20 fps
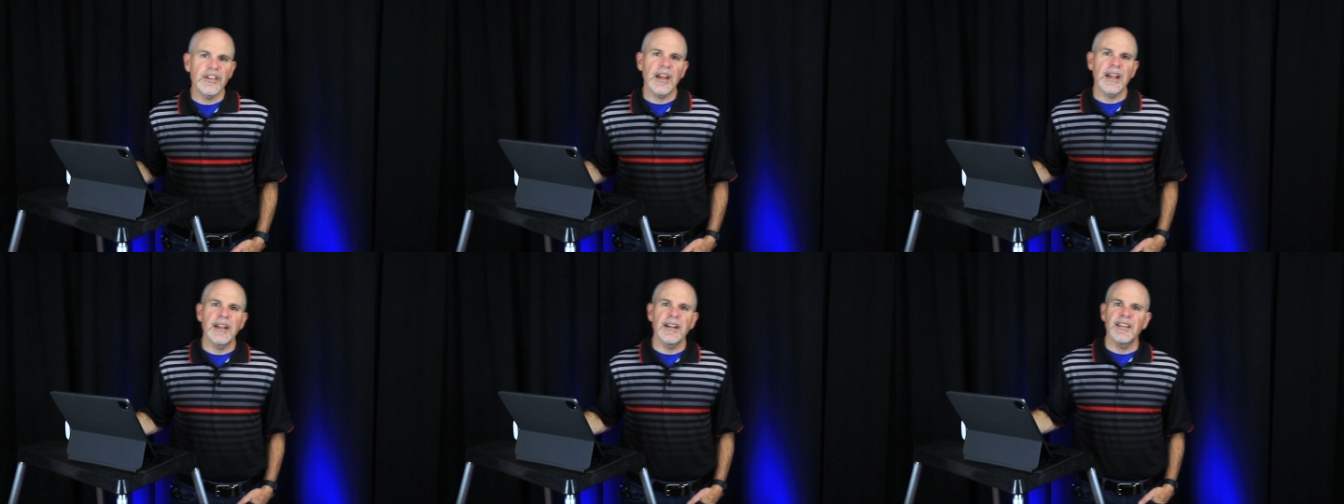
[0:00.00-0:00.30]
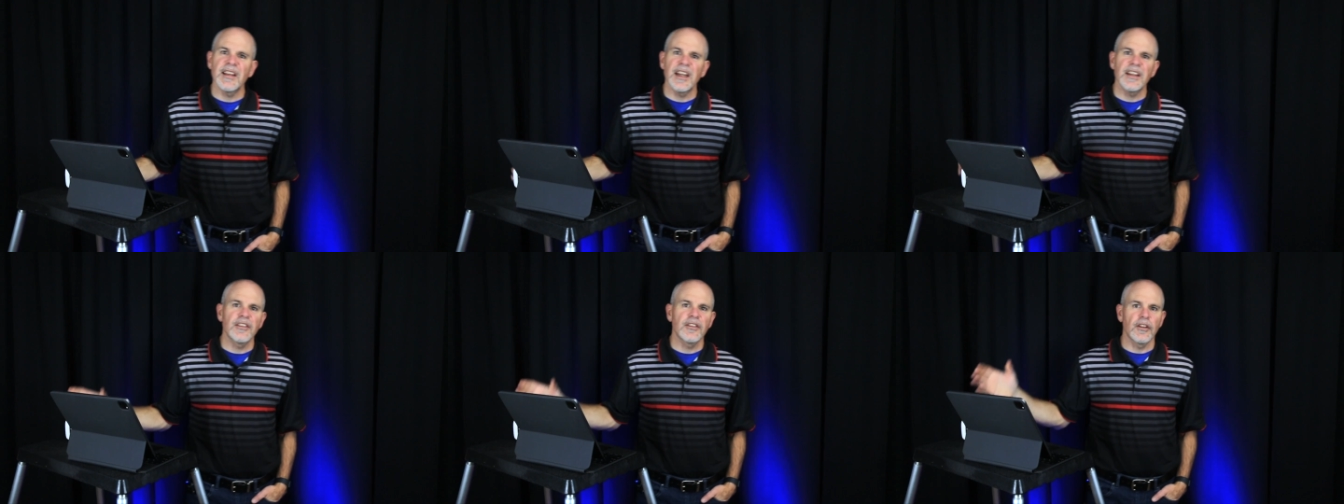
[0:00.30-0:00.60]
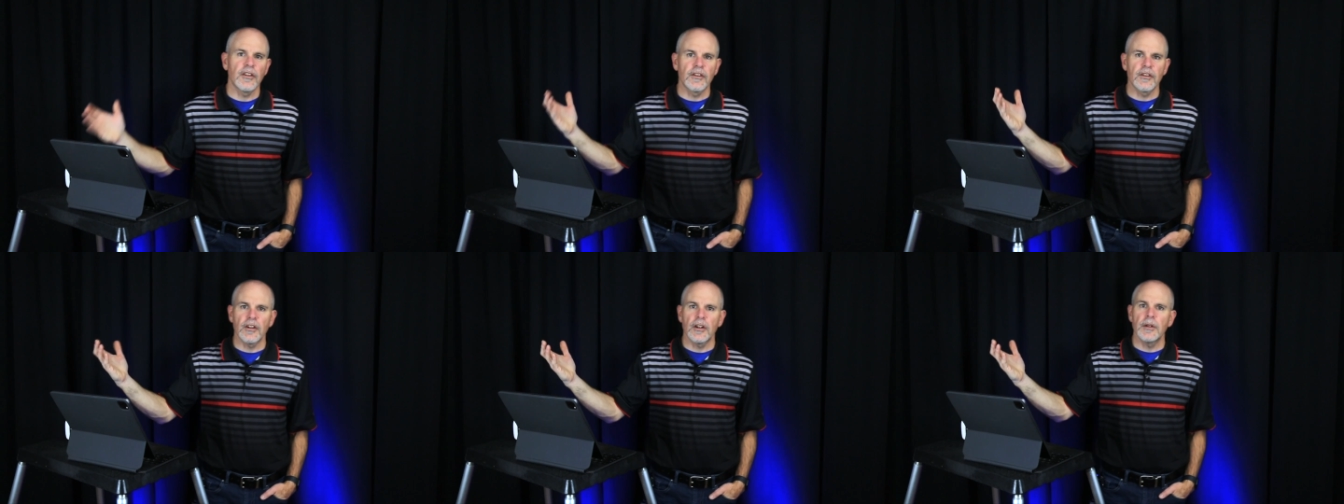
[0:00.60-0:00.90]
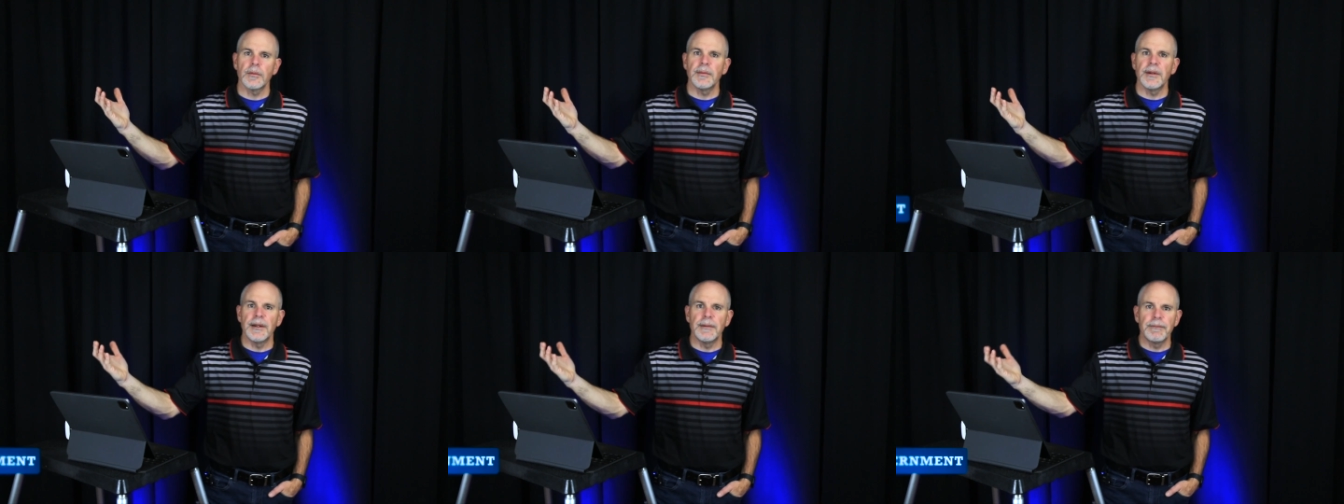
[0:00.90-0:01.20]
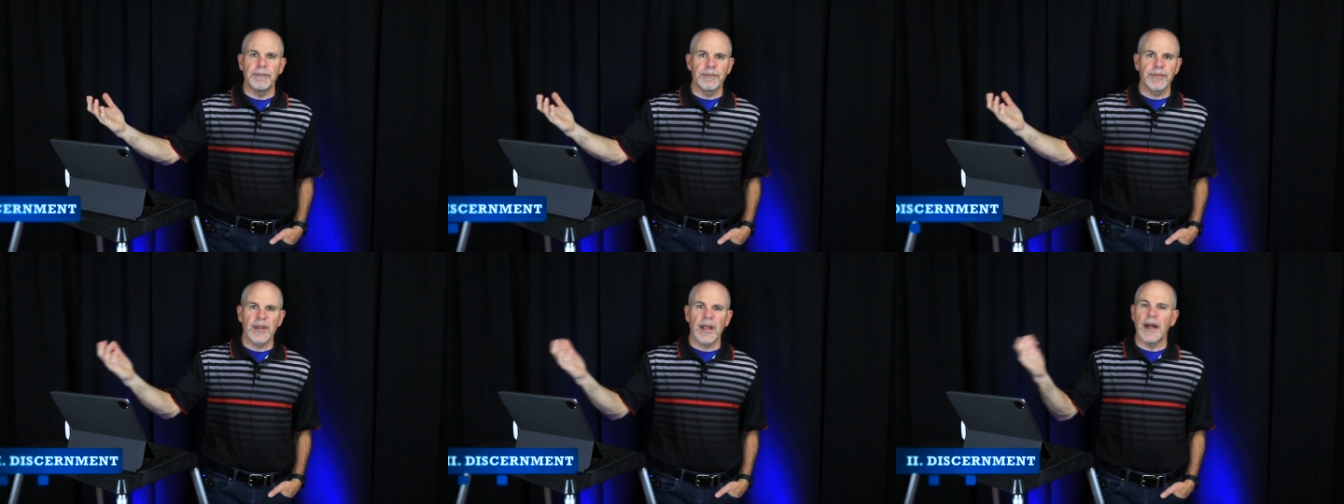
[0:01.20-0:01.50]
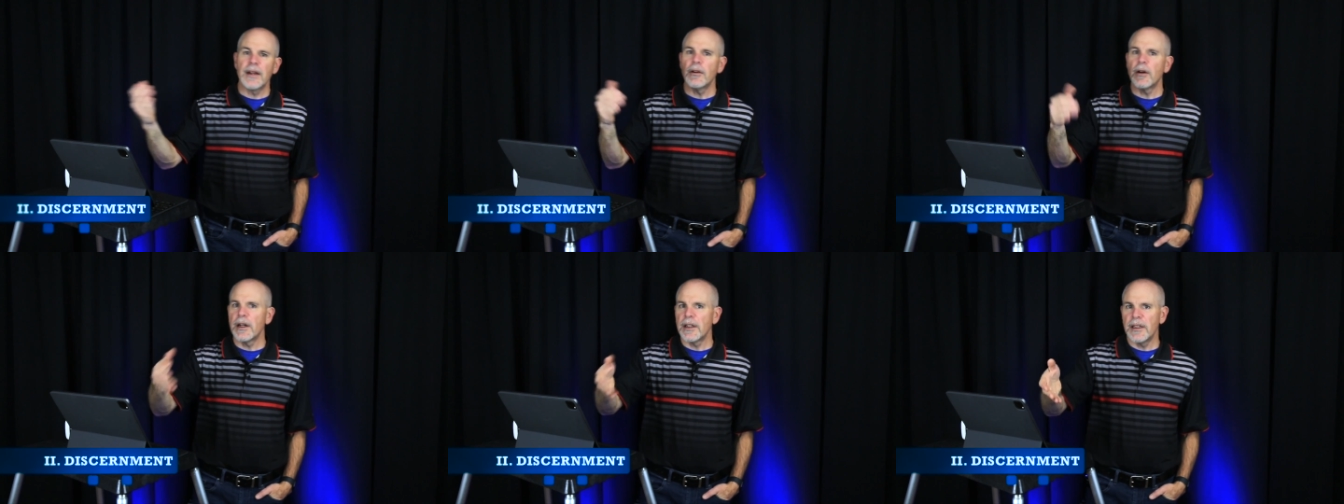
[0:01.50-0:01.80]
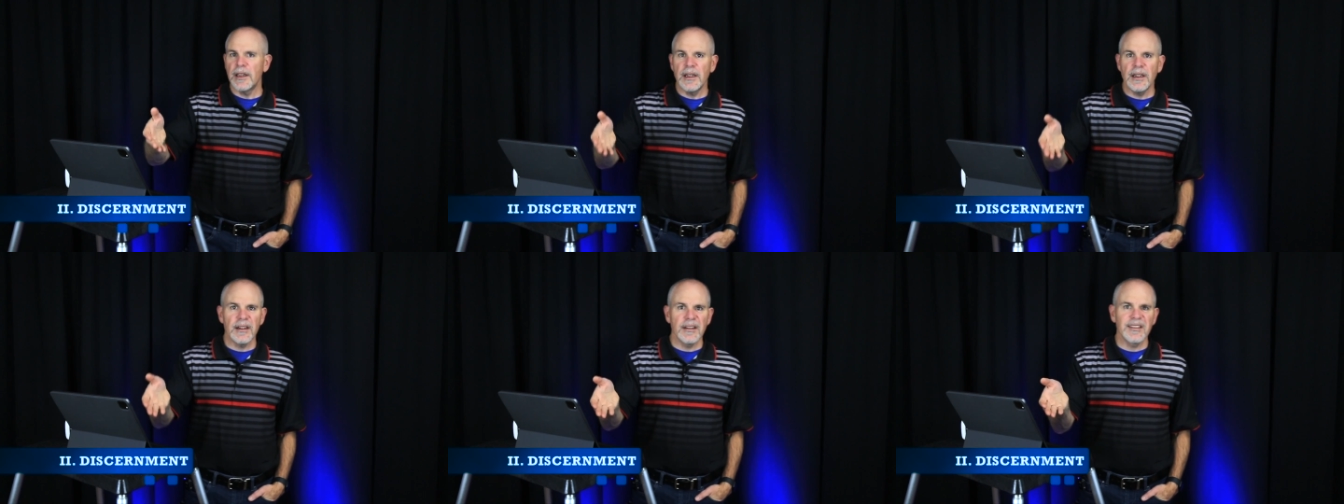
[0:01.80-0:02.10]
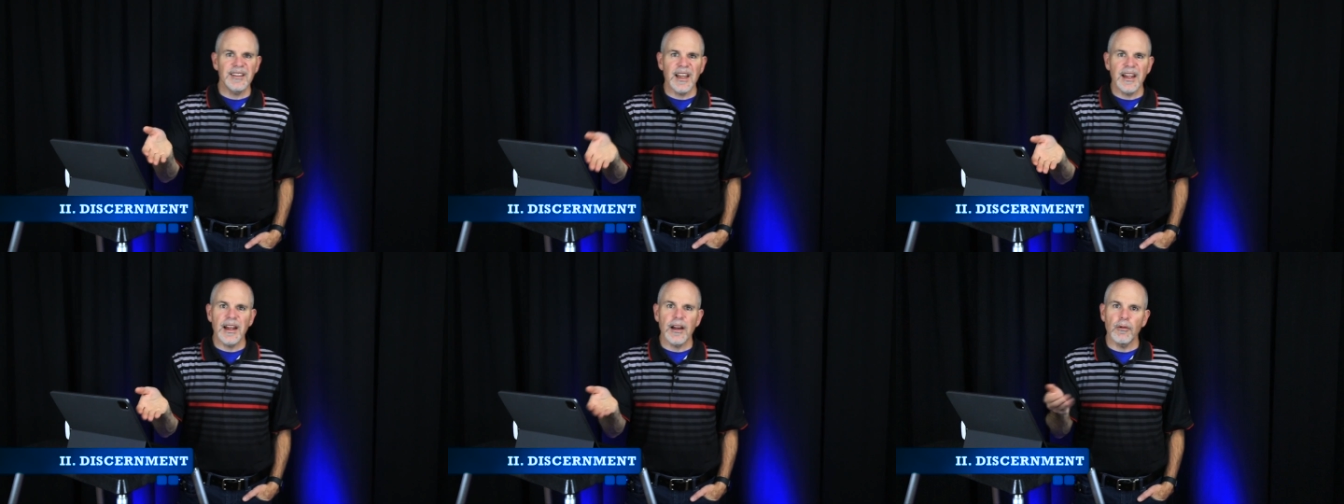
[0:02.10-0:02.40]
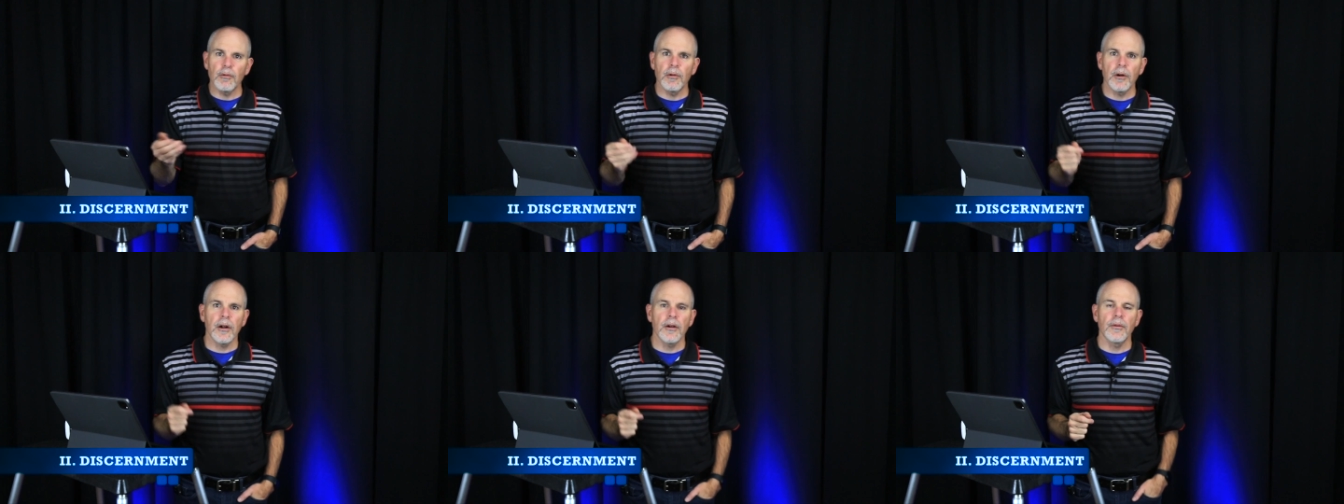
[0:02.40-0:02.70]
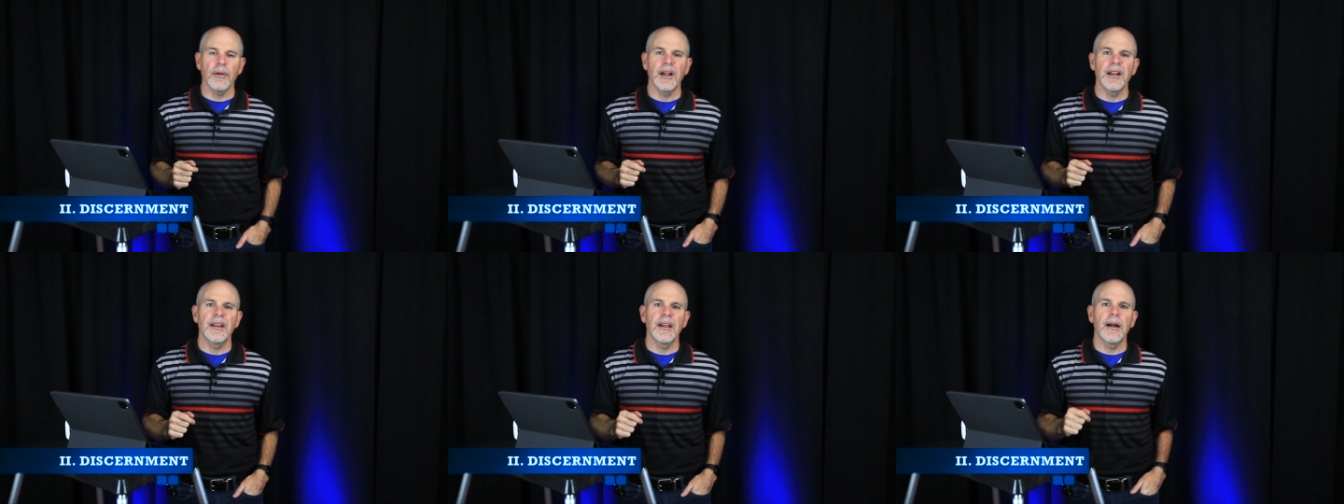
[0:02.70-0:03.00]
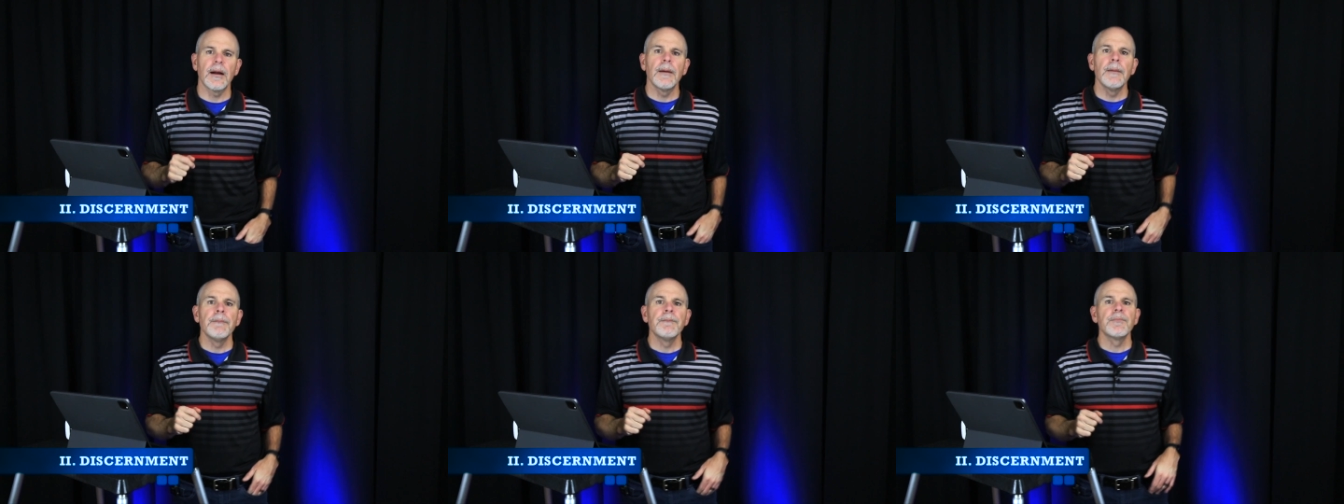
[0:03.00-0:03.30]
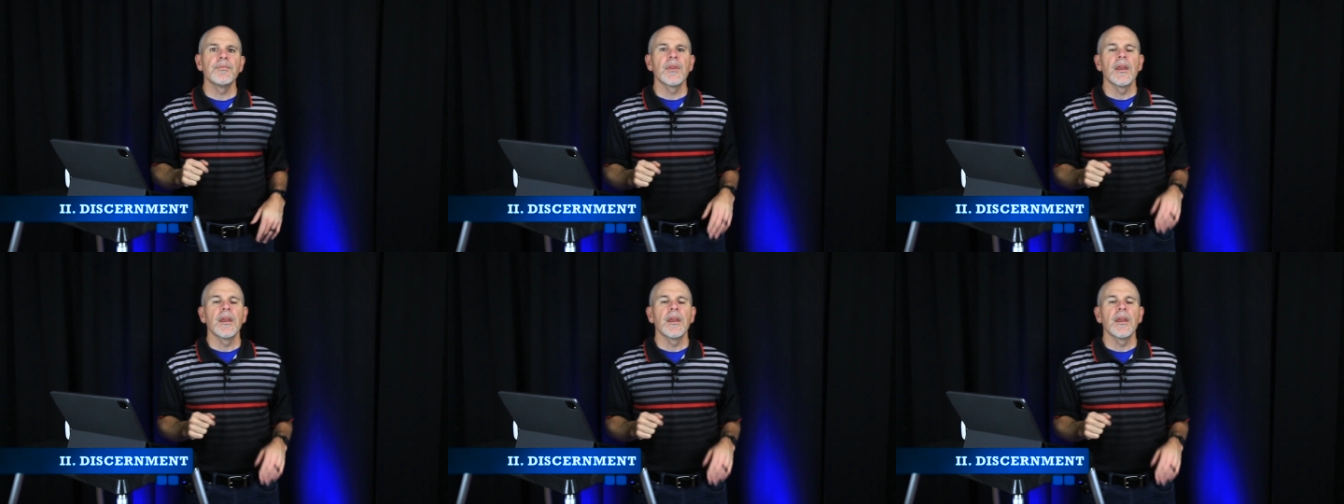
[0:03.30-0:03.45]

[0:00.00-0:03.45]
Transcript: said it takes discernment. I know he didn't say that word right there,